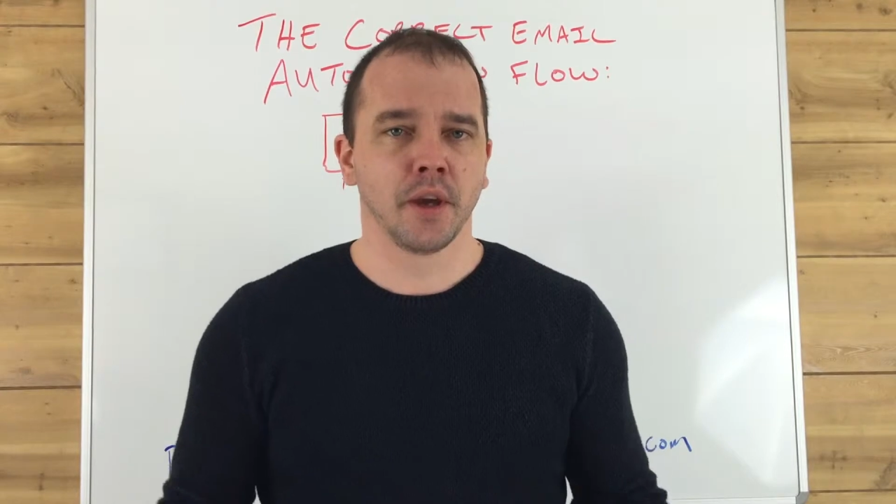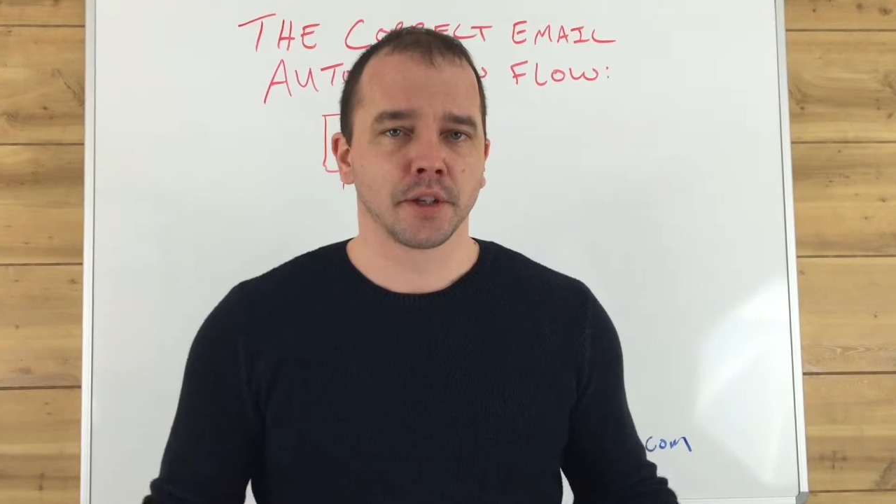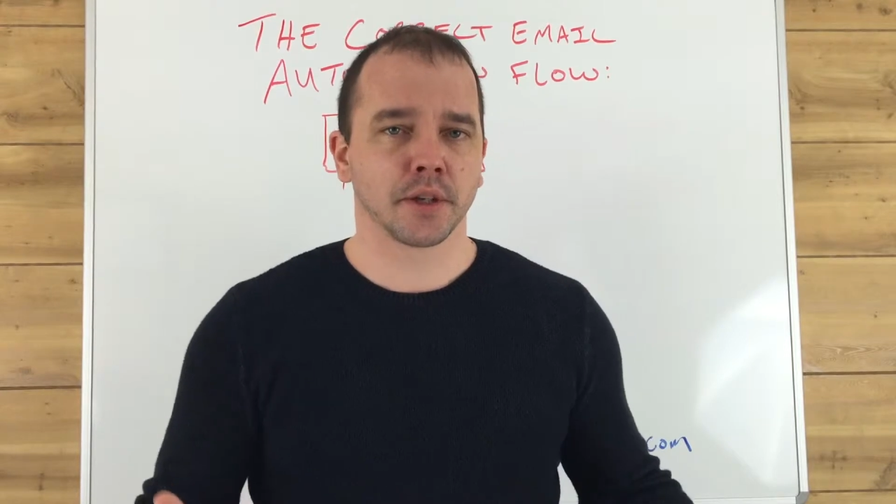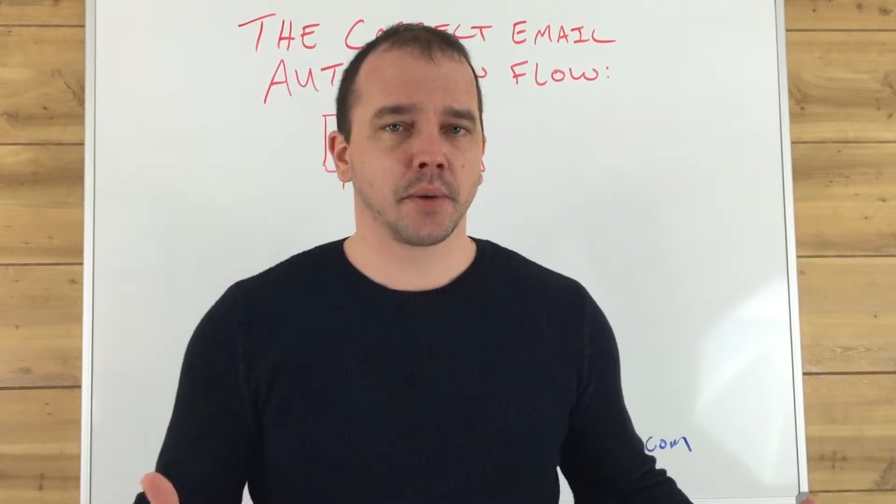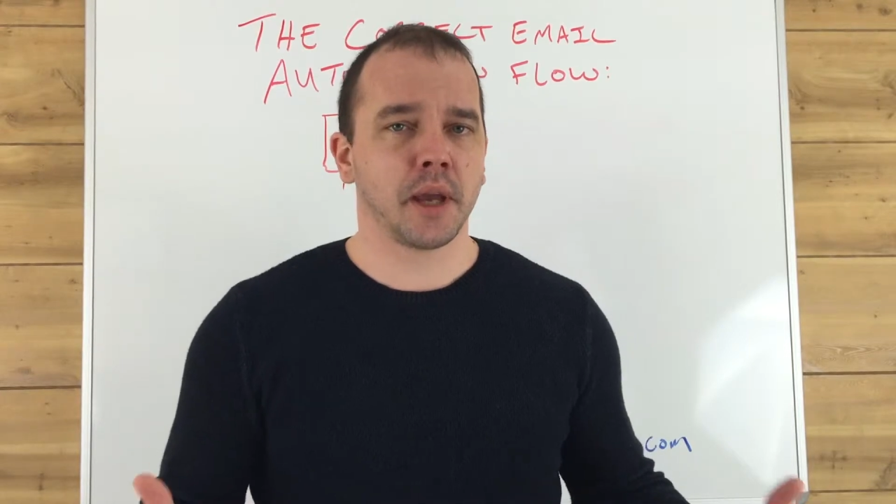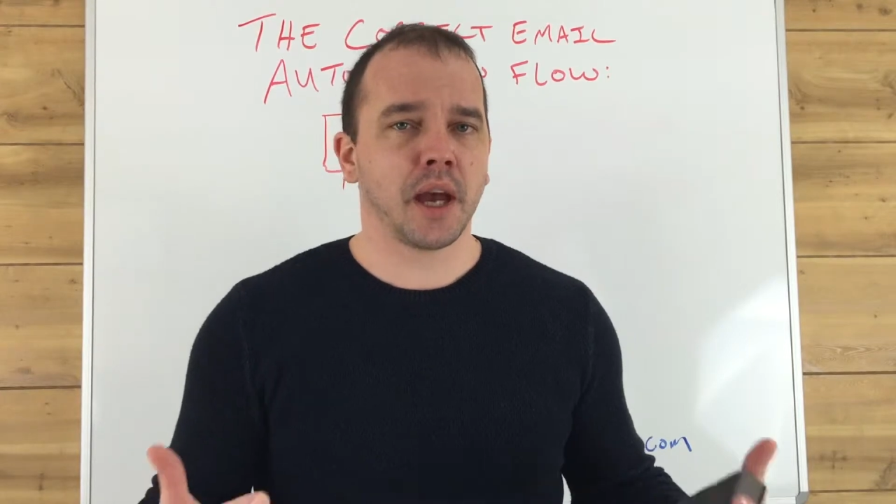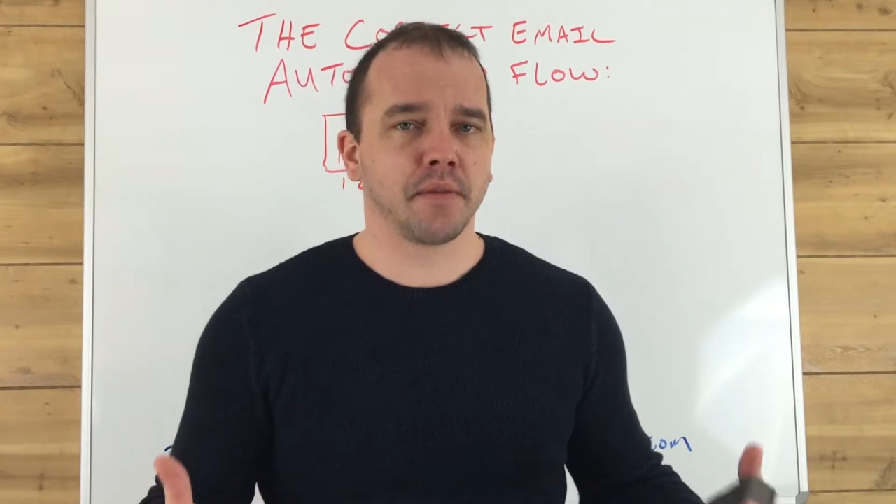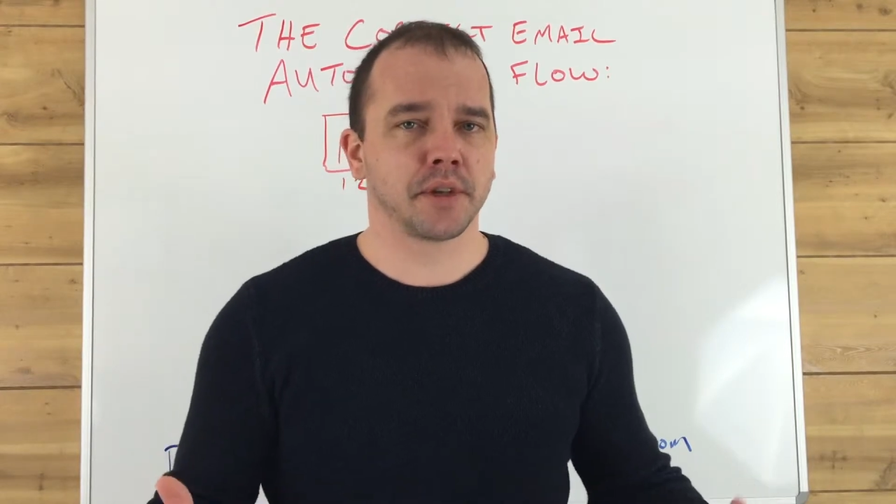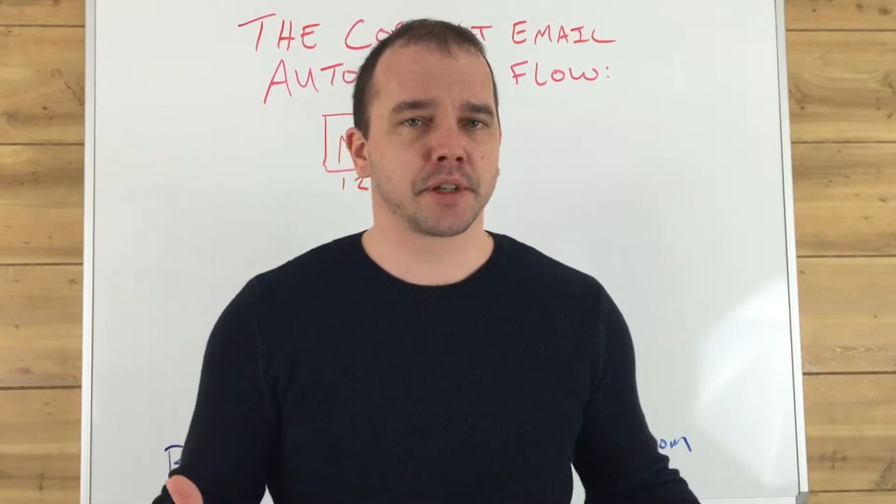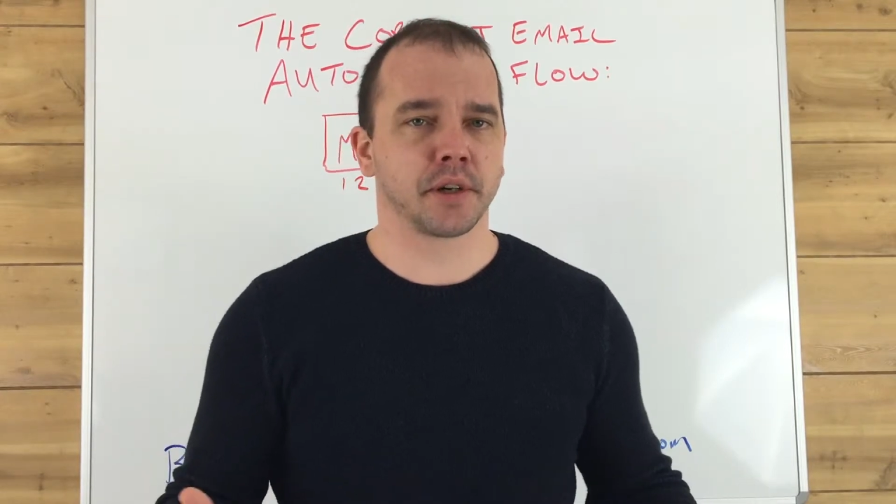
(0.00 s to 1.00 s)
So we
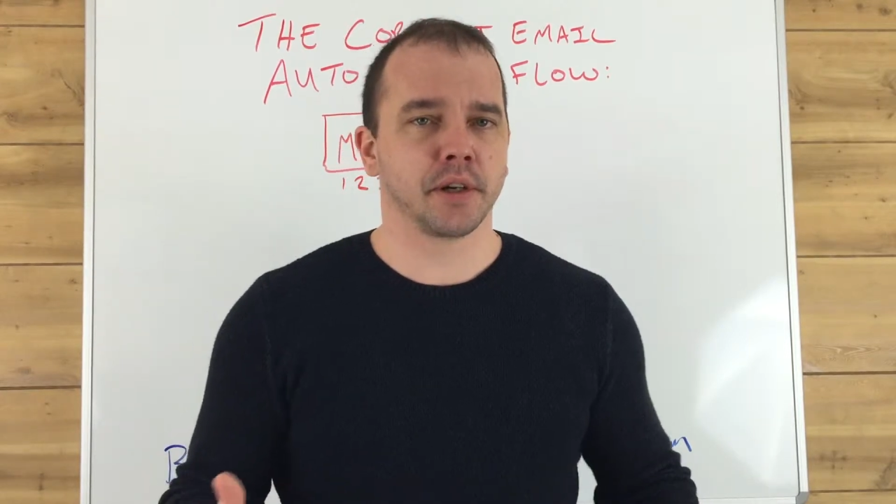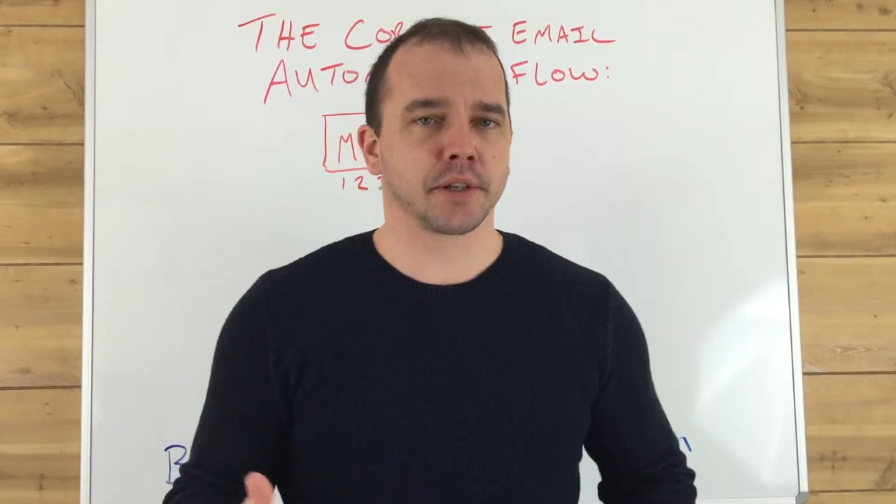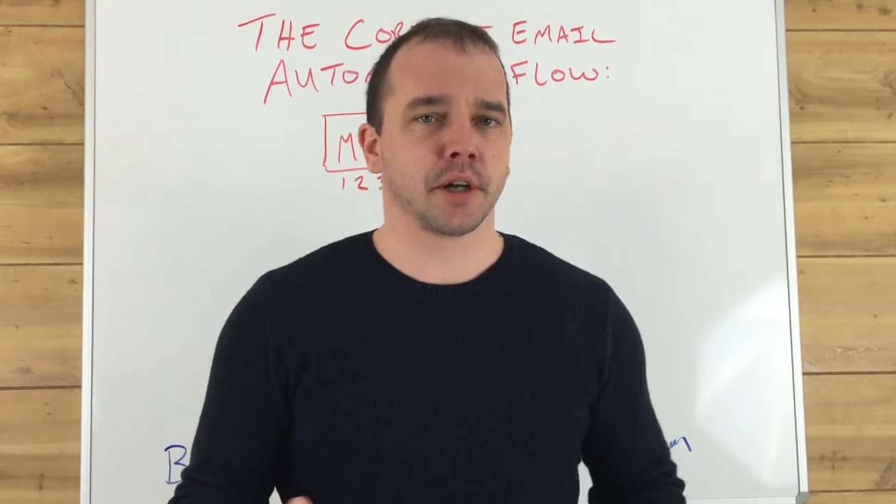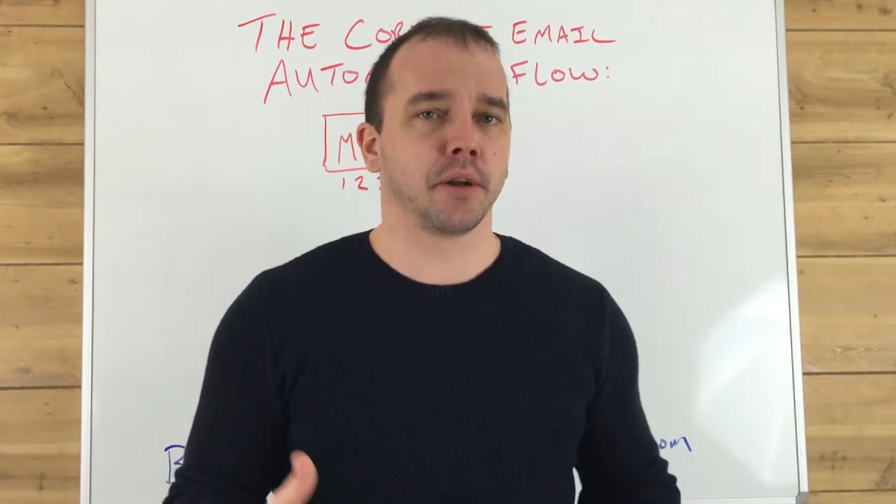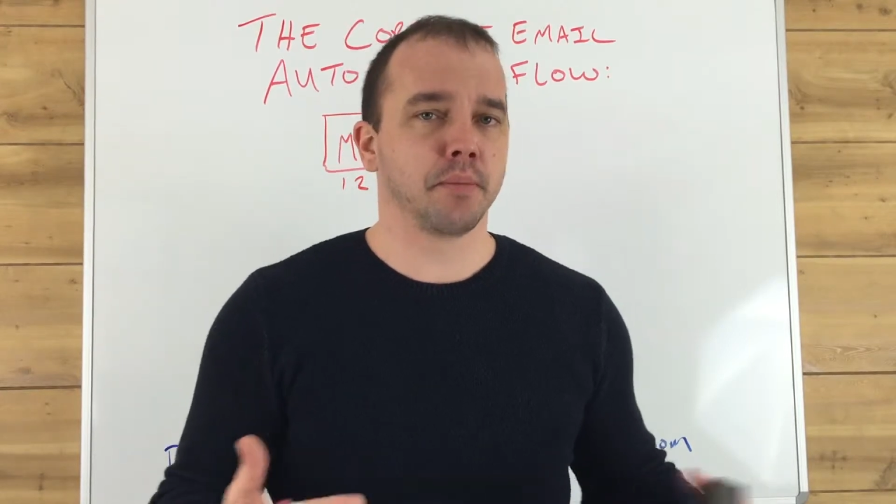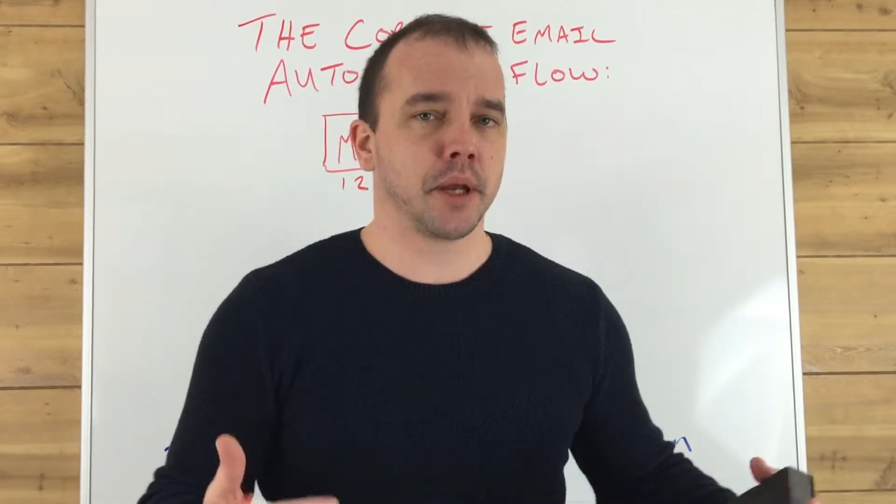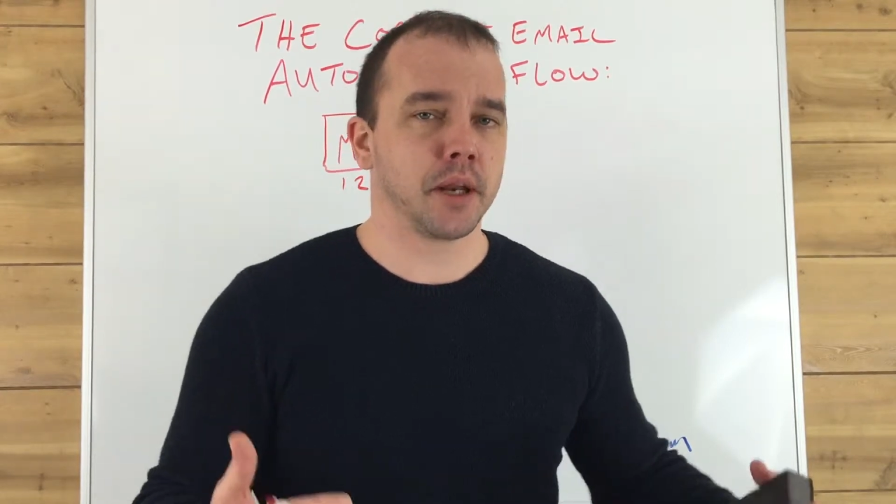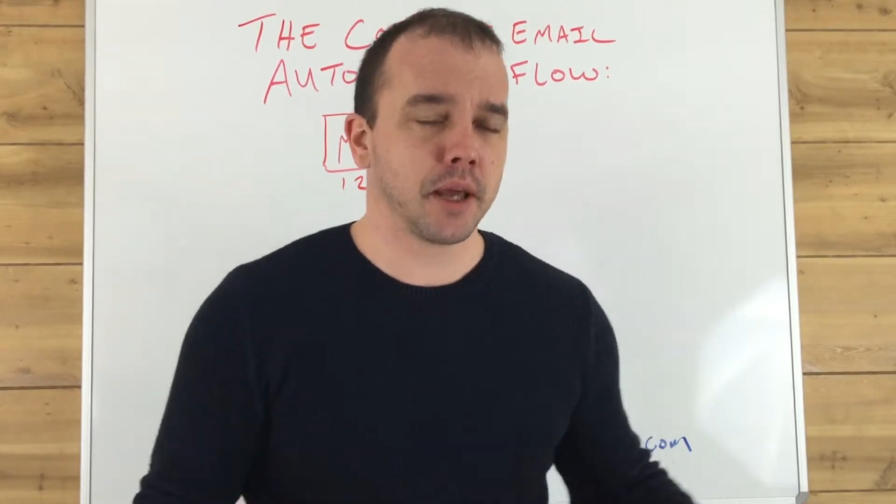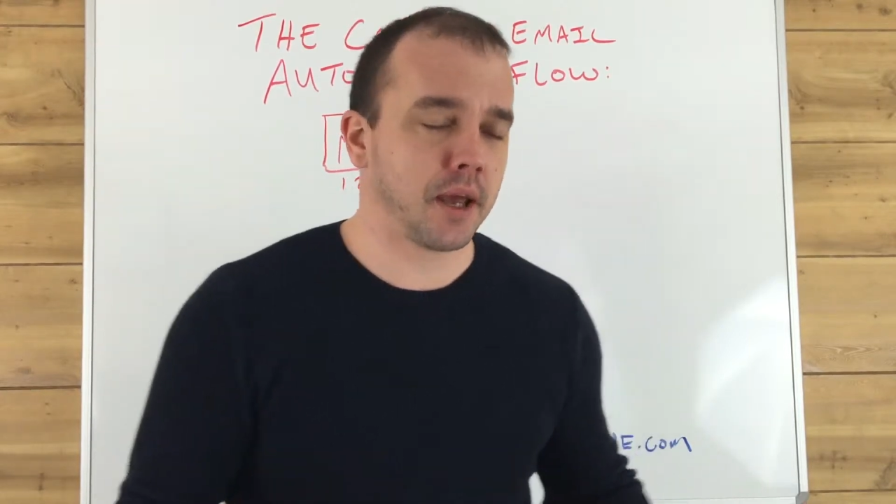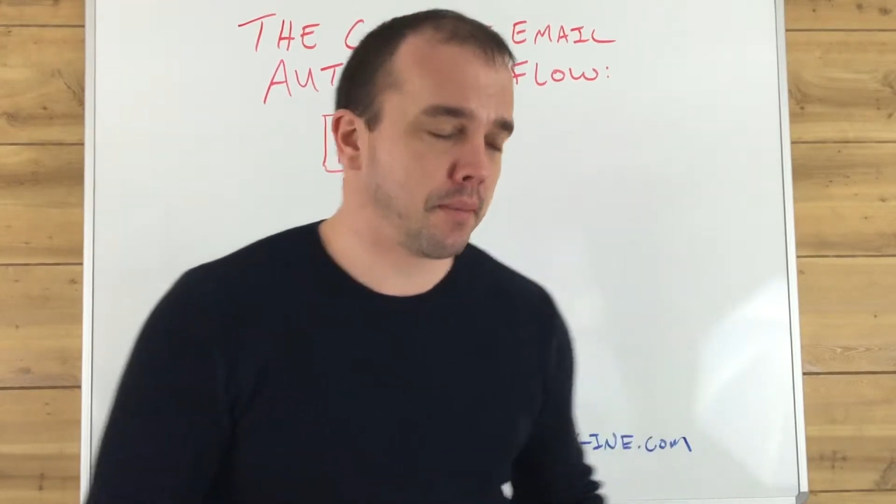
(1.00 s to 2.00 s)
have this series called
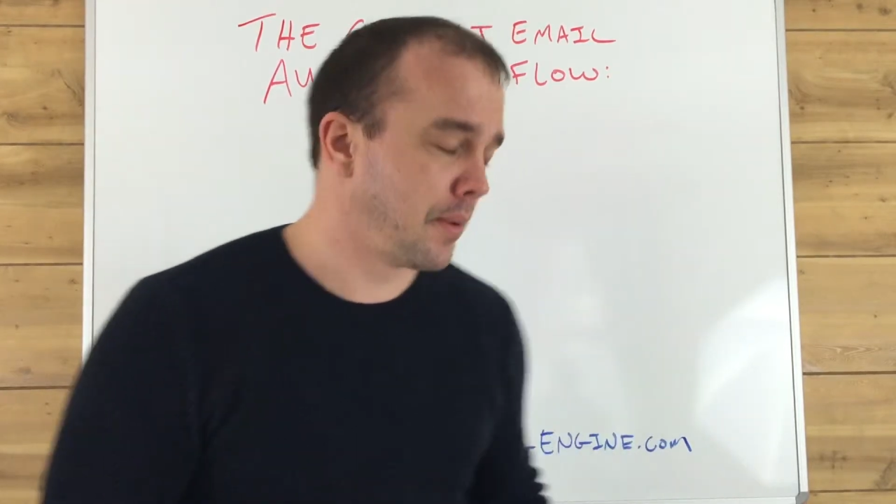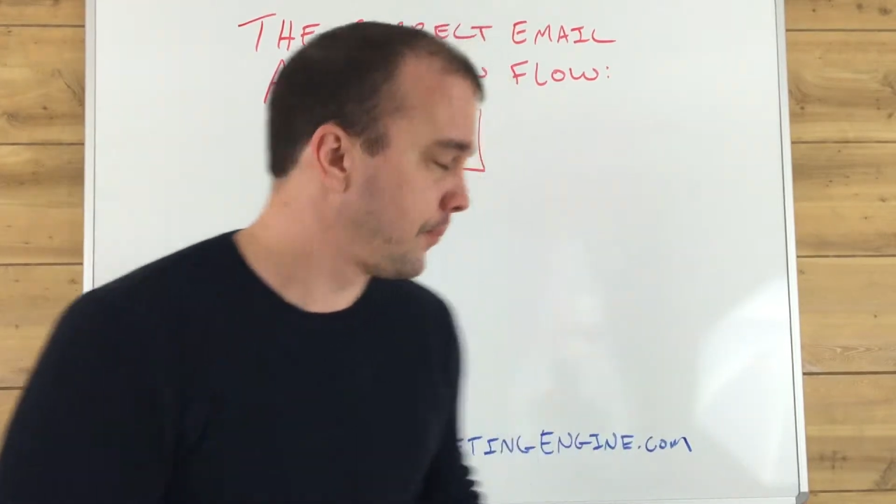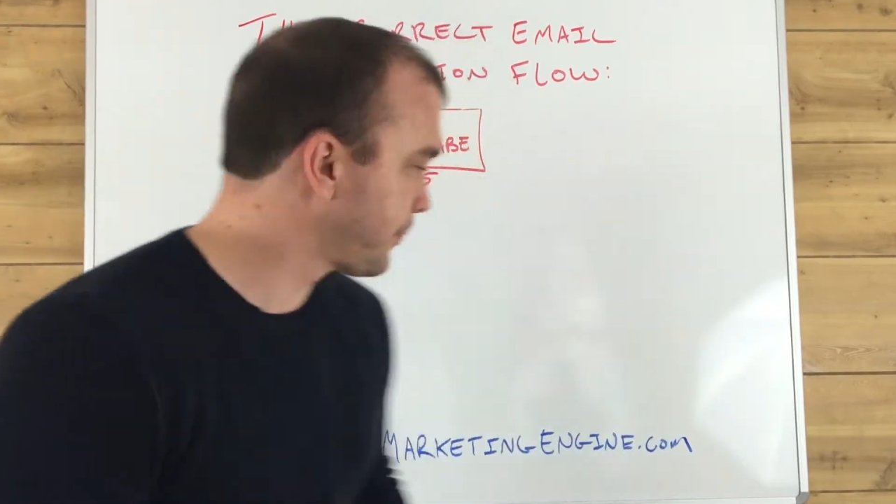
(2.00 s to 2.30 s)
Meet Gabe.